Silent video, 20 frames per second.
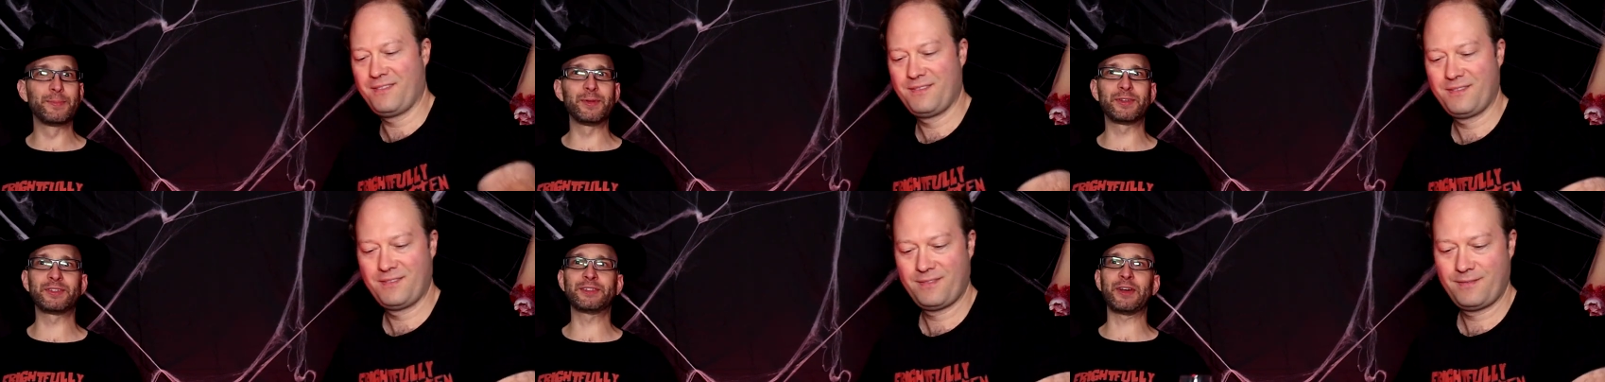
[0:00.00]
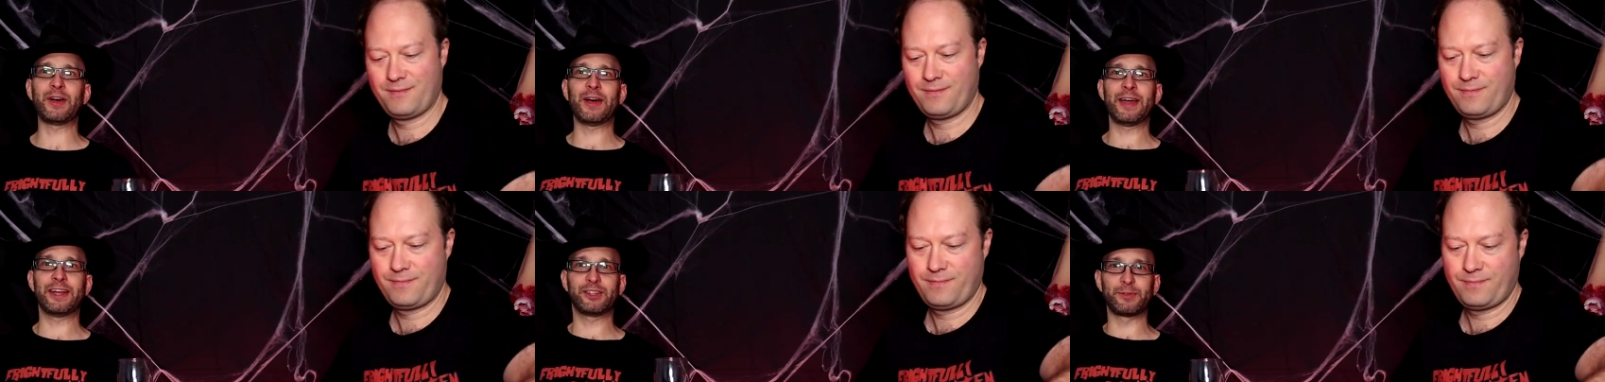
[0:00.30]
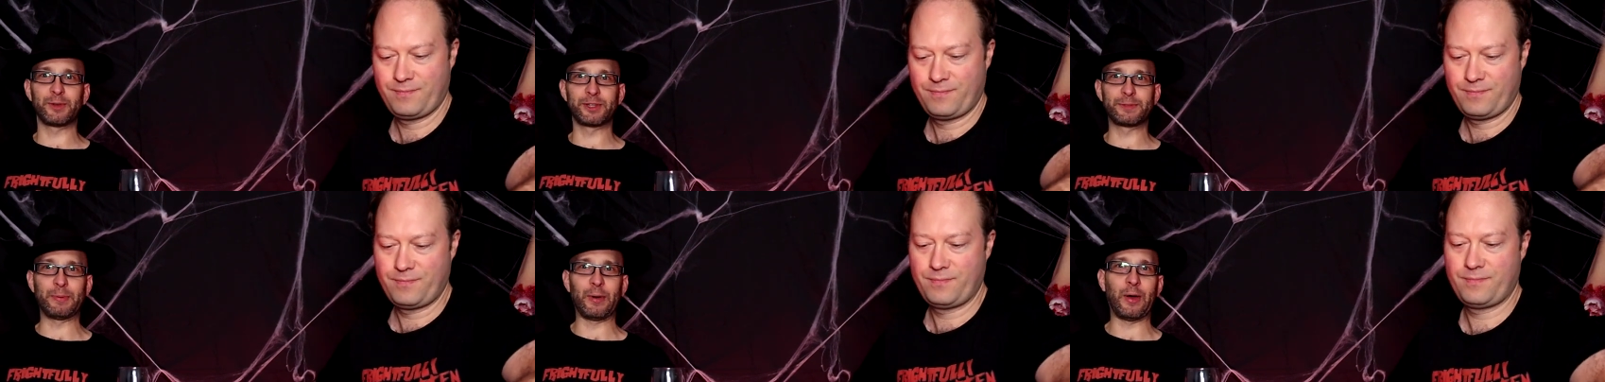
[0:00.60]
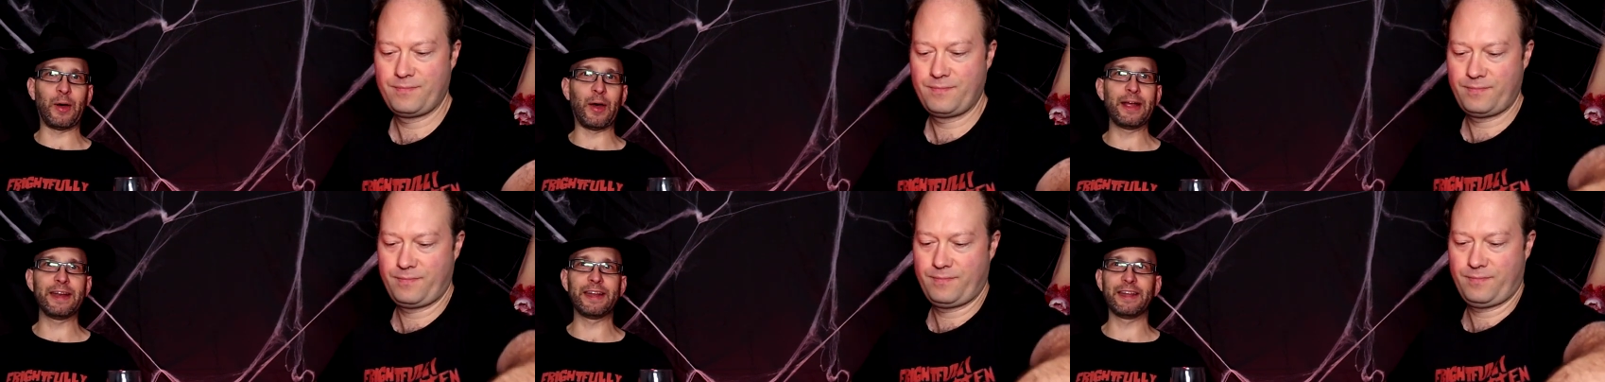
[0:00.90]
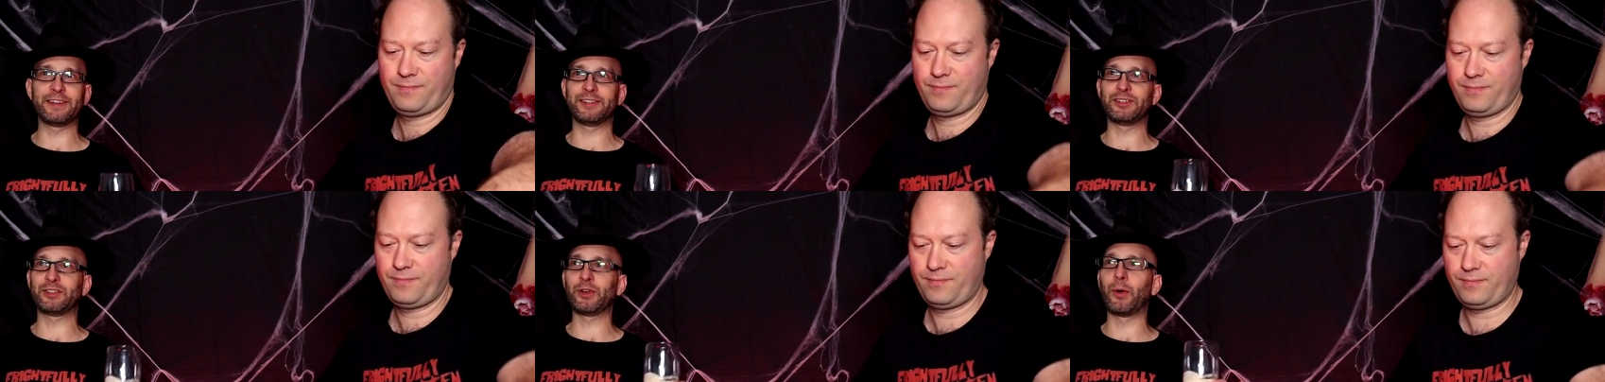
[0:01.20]
Speaker 1: Besides what's behind
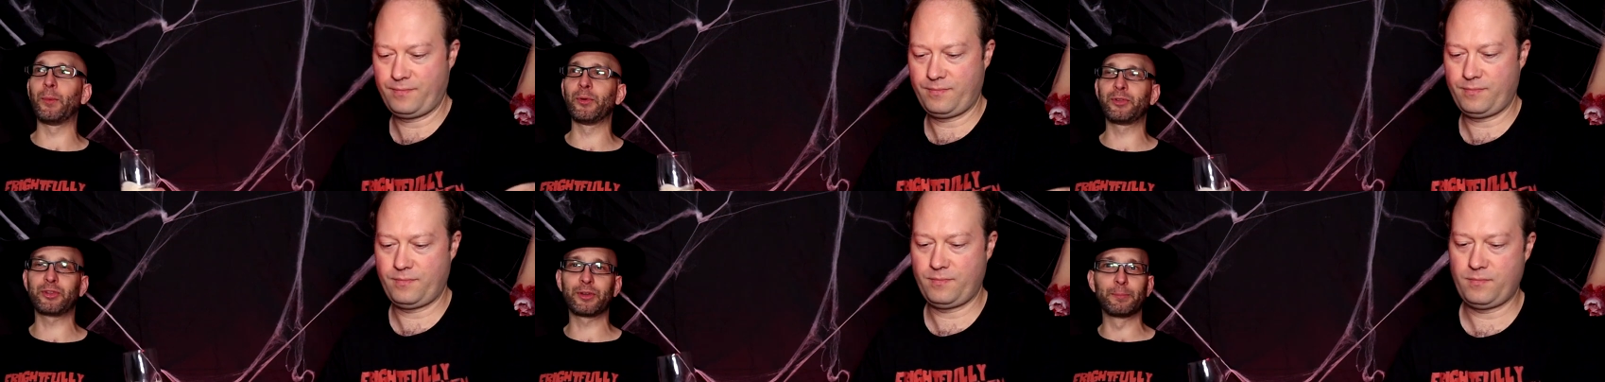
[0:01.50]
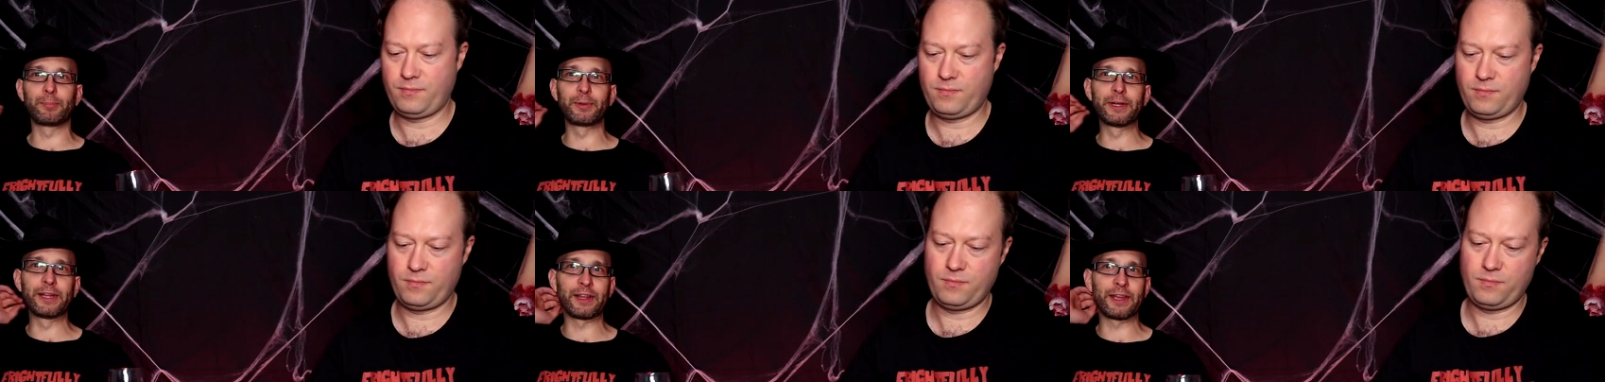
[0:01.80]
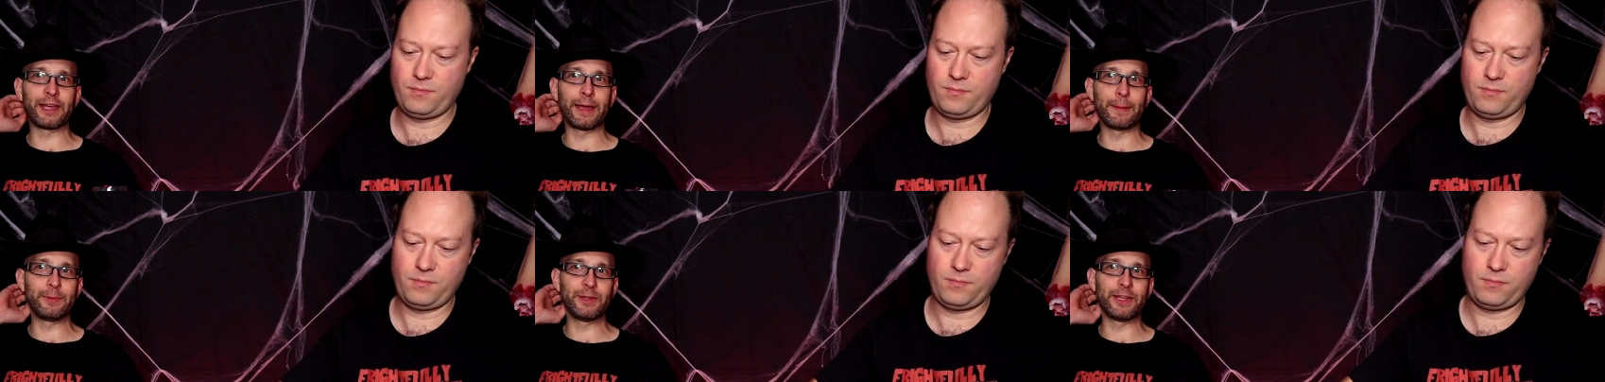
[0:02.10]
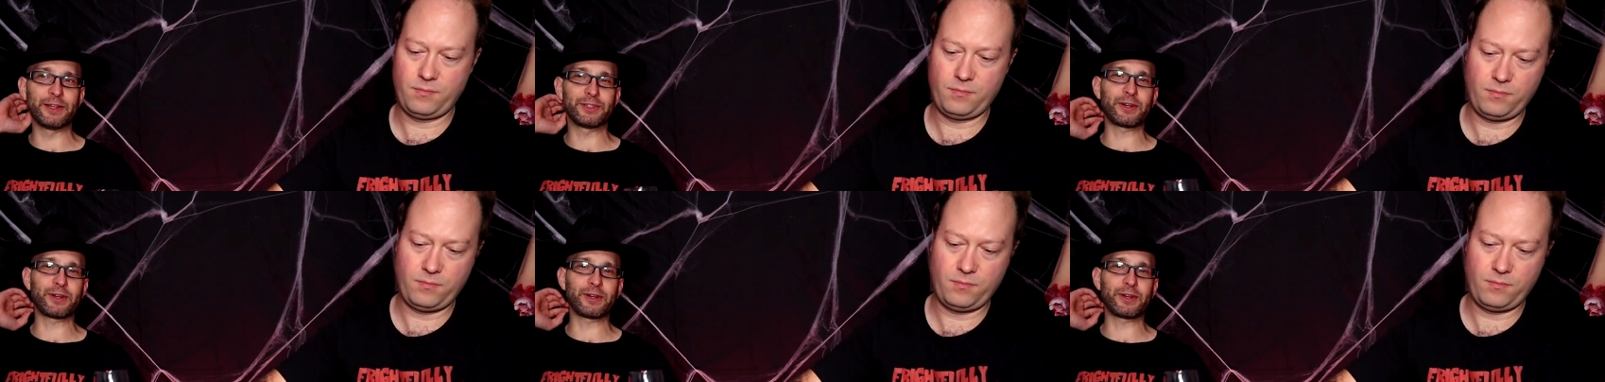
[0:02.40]
us, it's almost completely empty.